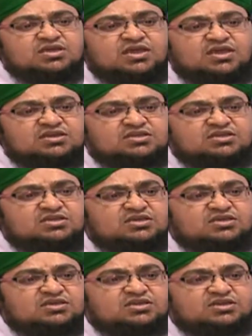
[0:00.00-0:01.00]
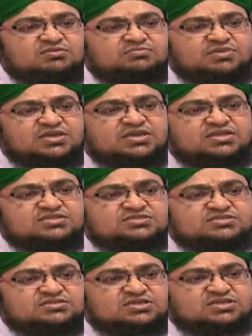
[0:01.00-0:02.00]

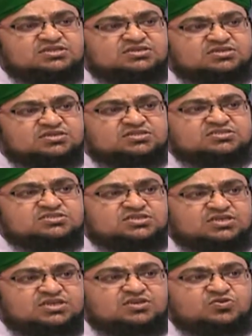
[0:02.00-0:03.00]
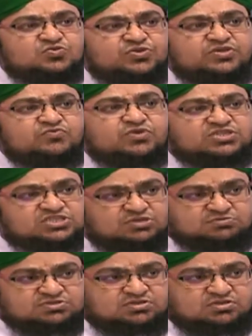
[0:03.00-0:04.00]
remains indulged in doing
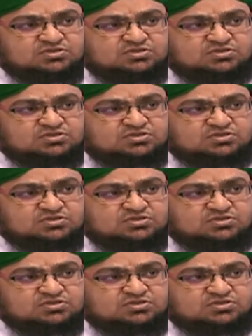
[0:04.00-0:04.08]
worships,